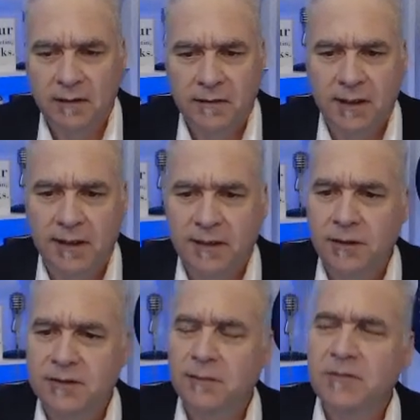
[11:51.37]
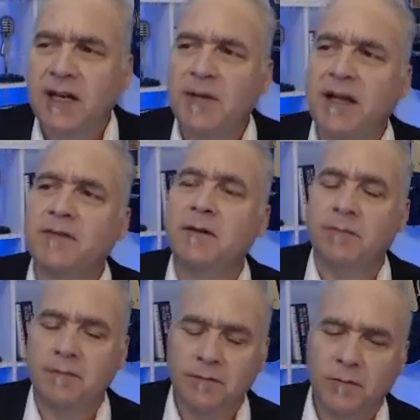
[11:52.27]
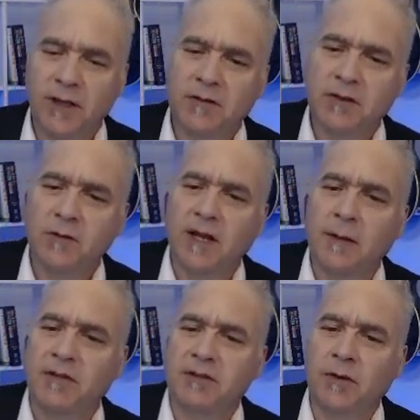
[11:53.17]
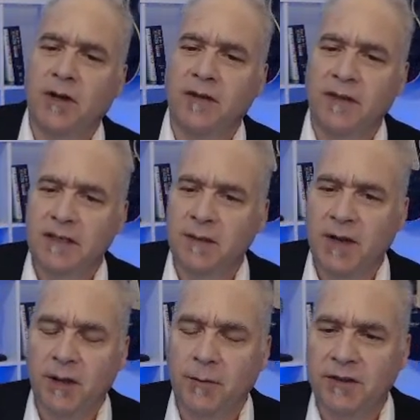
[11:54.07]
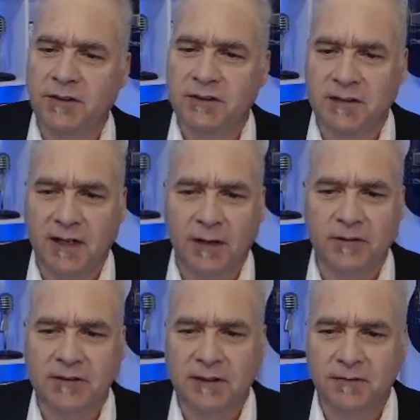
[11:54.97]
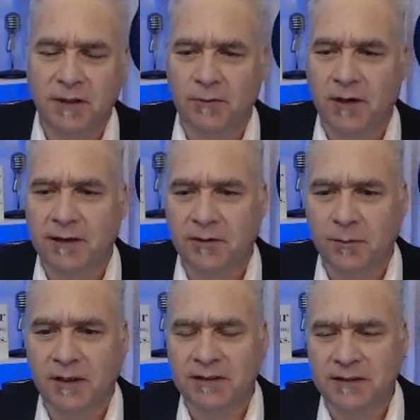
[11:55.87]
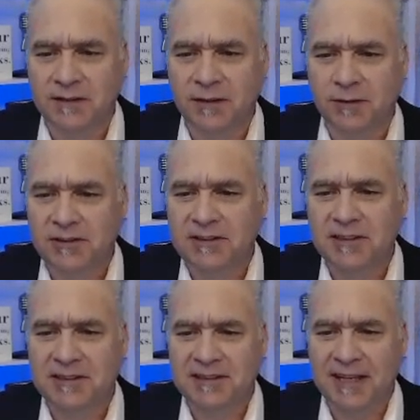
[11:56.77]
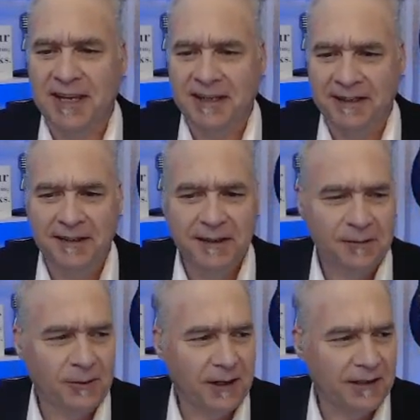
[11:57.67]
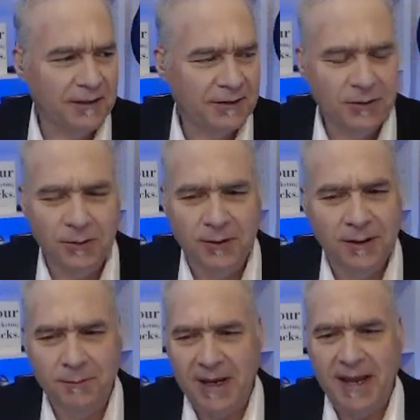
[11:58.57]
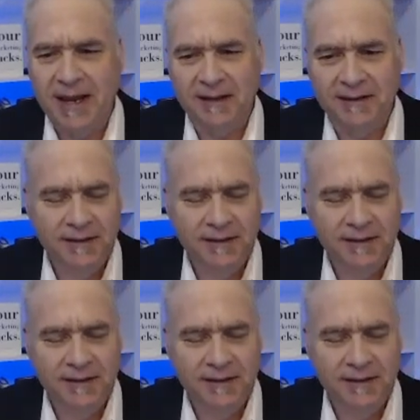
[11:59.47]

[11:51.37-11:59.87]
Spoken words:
And, you know, sometime we'll have to do an episode on the email pitches that I receive on a regular basis that are just insane, right? They're so bad.